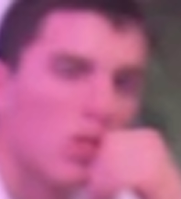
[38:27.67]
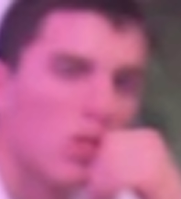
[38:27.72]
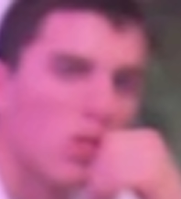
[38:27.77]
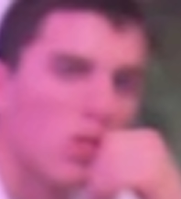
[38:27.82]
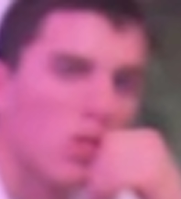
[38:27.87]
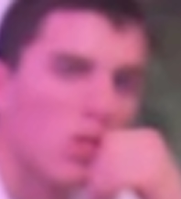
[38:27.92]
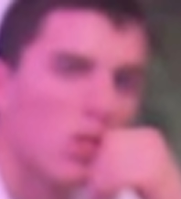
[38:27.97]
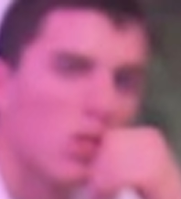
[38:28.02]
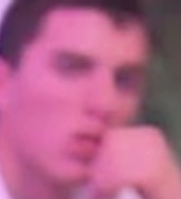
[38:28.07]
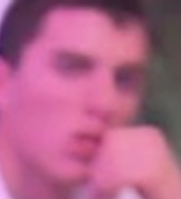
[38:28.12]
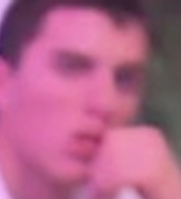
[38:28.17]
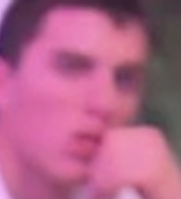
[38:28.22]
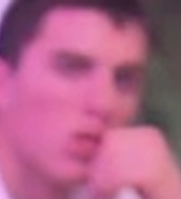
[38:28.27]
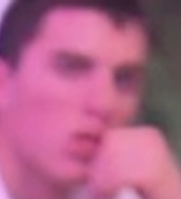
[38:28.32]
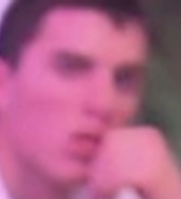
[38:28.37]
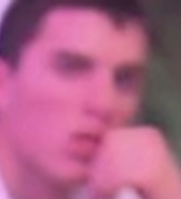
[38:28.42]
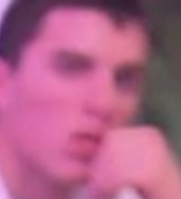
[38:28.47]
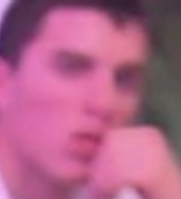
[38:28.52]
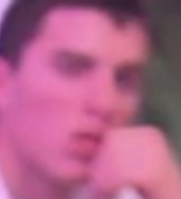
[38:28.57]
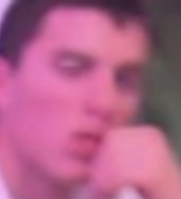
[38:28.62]

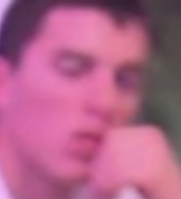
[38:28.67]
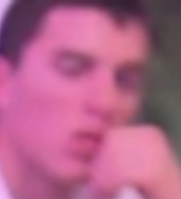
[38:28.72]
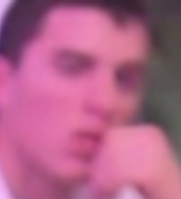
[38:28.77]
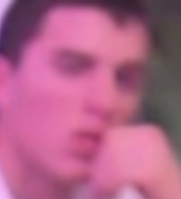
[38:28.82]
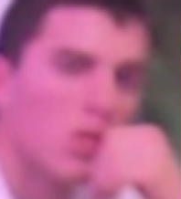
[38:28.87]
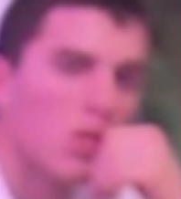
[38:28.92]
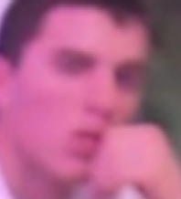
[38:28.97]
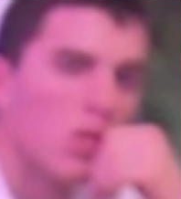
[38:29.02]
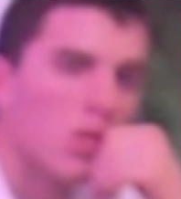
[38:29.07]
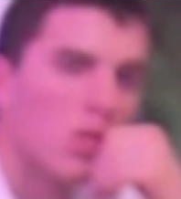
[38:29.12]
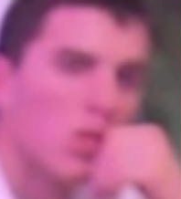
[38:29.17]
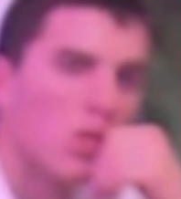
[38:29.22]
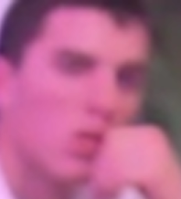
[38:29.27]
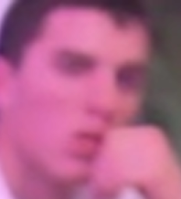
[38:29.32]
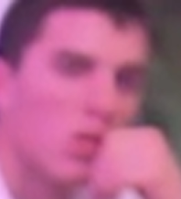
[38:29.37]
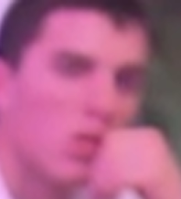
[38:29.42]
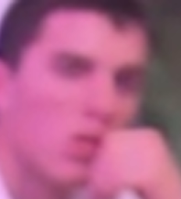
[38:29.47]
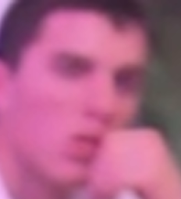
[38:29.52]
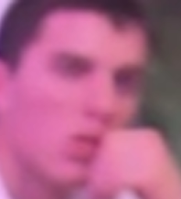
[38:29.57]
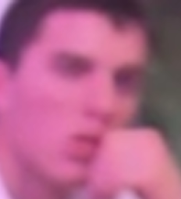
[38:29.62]

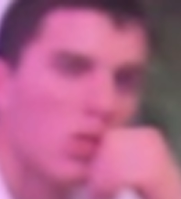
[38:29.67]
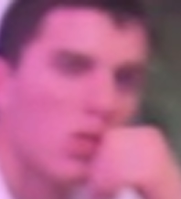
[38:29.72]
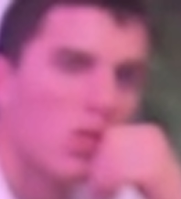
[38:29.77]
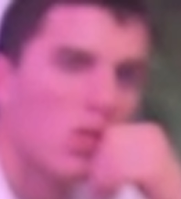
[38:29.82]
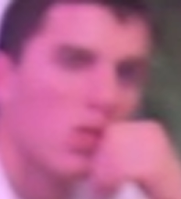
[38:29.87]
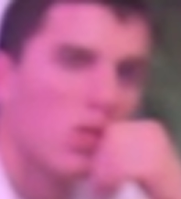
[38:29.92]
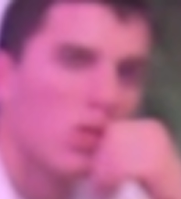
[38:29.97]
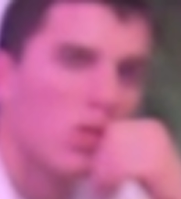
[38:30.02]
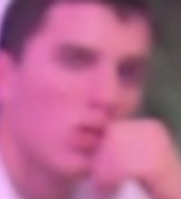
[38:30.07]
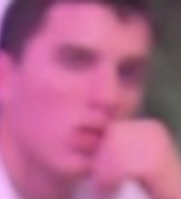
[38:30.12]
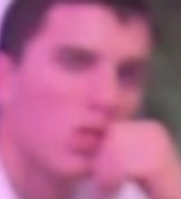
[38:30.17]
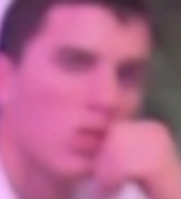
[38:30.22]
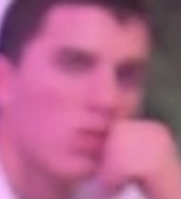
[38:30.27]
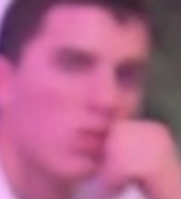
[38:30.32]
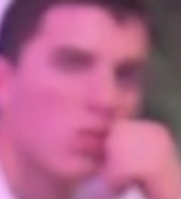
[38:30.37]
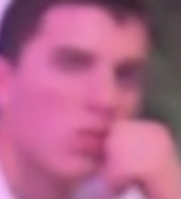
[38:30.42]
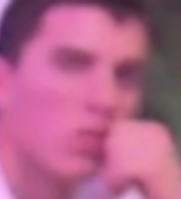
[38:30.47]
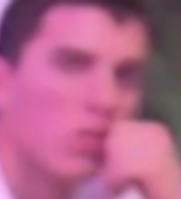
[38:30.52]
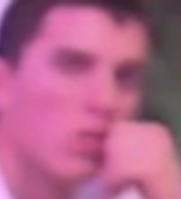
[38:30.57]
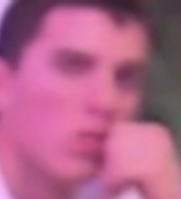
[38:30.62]

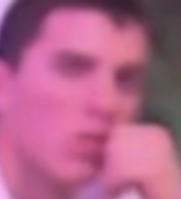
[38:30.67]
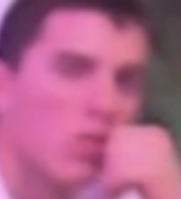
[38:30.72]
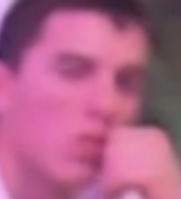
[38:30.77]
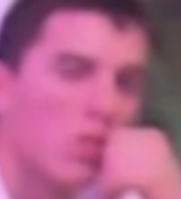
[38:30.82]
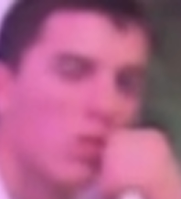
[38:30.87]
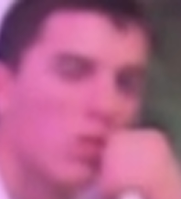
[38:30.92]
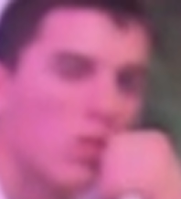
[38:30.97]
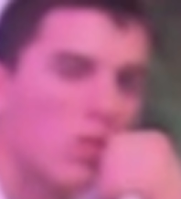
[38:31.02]
This person isn't speaking.